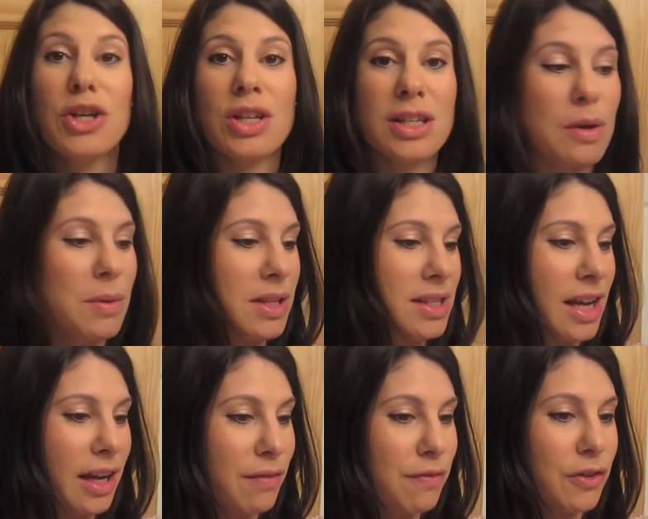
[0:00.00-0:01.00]
So that's why with the
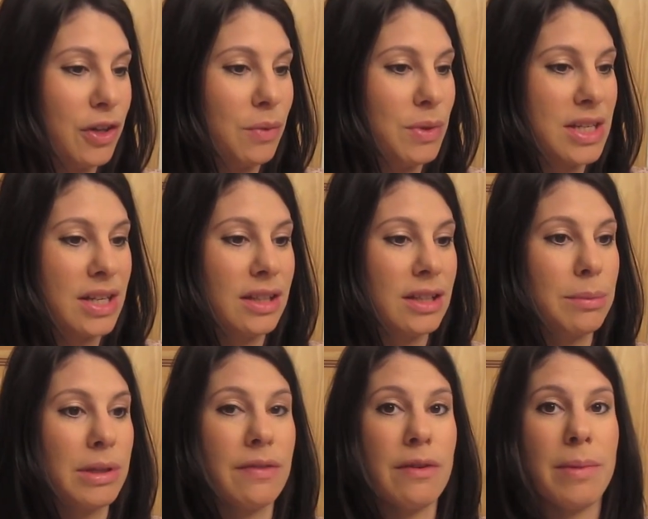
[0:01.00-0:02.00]
second foot, we did a little
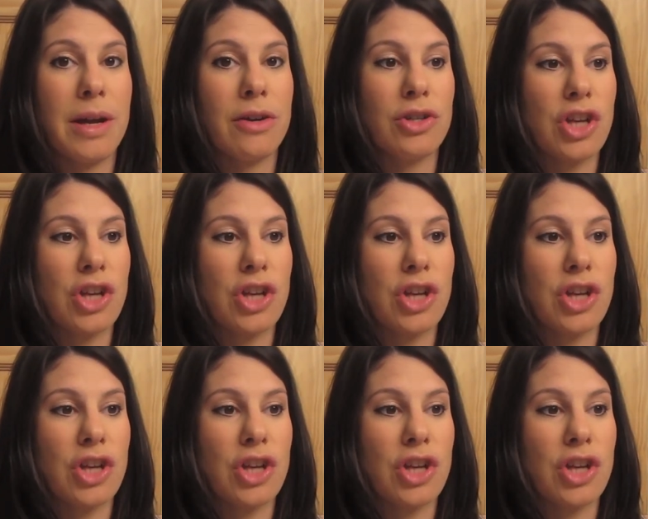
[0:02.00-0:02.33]
bit of a better